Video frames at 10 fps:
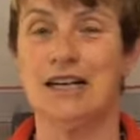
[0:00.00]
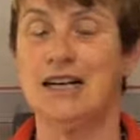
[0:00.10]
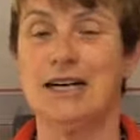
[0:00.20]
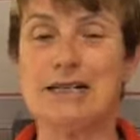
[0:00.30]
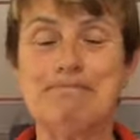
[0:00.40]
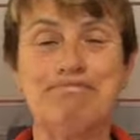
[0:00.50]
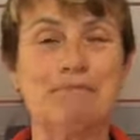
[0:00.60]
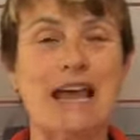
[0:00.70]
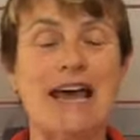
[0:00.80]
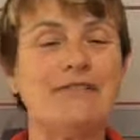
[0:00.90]

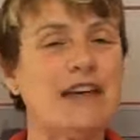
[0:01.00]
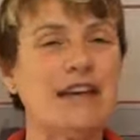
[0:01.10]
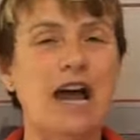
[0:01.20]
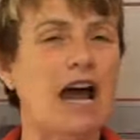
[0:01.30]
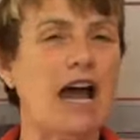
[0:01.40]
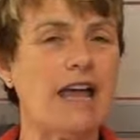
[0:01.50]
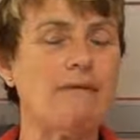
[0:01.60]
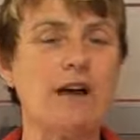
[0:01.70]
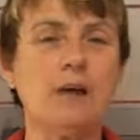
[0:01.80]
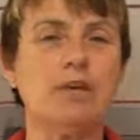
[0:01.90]
And then
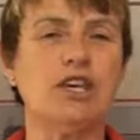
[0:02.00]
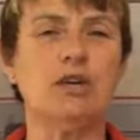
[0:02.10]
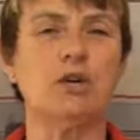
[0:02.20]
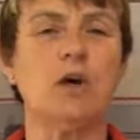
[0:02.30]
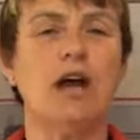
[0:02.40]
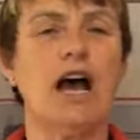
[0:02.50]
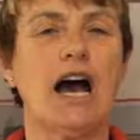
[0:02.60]
if I were you,